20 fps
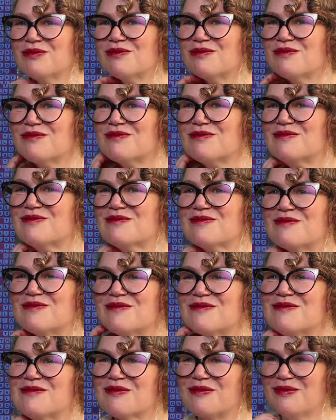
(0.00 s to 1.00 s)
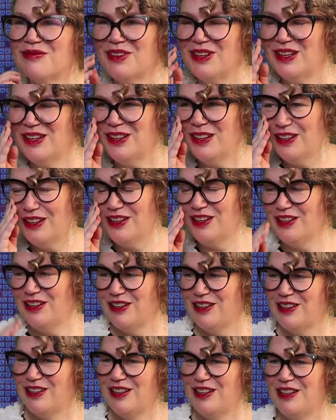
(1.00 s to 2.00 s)
I don't know. I could probably find
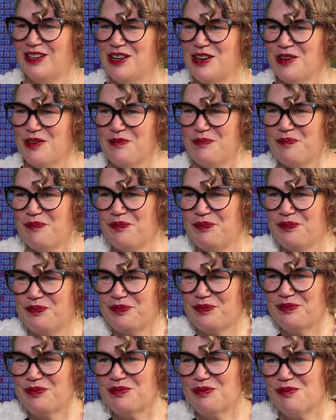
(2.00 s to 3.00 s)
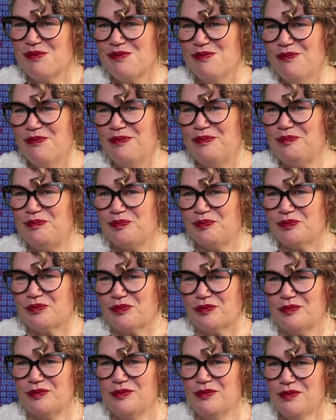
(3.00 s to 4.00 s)
a sample
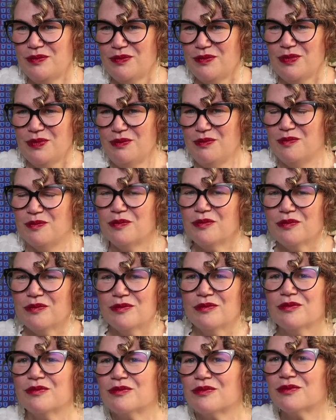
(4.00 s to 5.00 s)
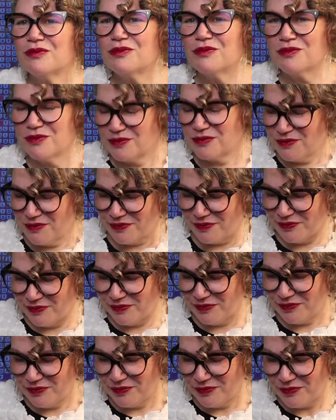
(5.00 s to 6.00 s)
before
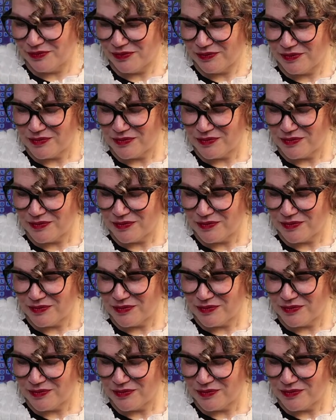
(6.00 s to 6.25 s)
tomorrow.